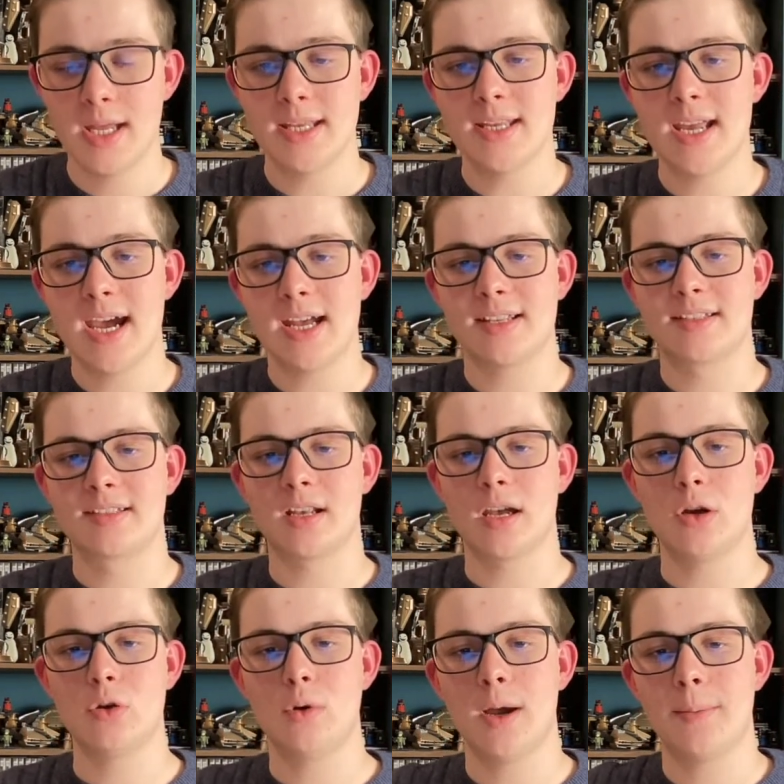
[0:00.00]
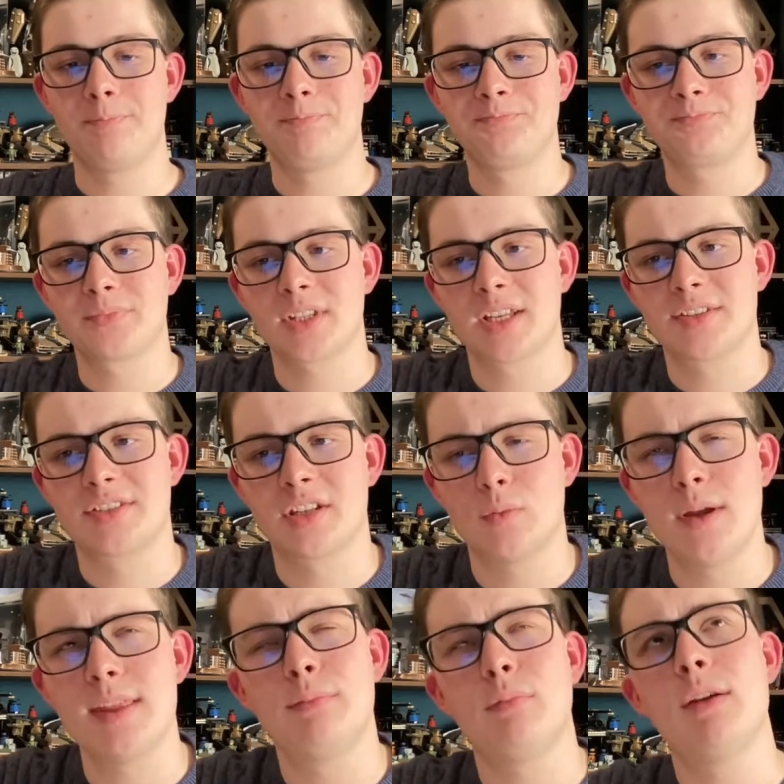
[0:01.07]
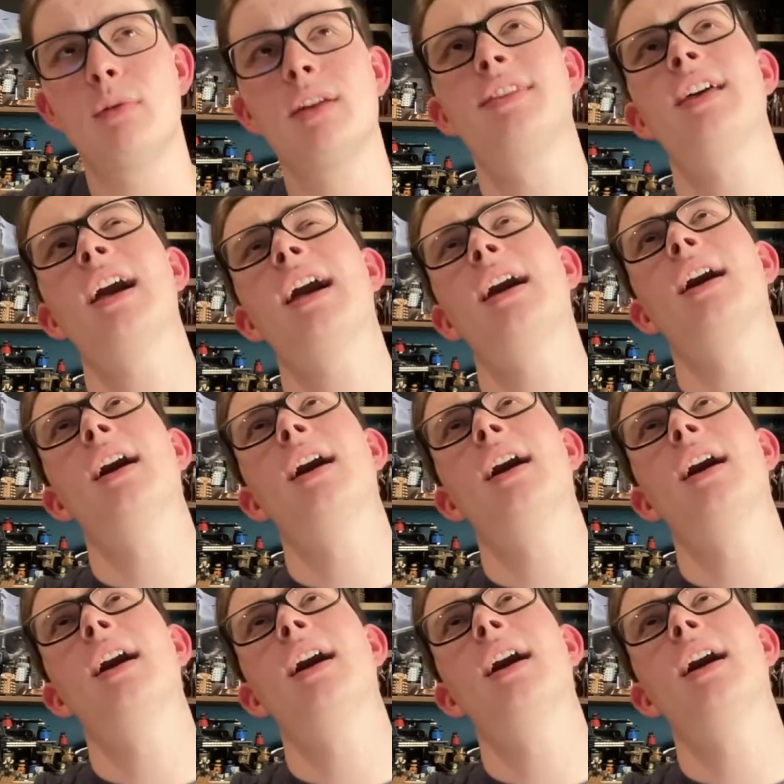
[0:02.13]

Yeah, so um, so with with, with that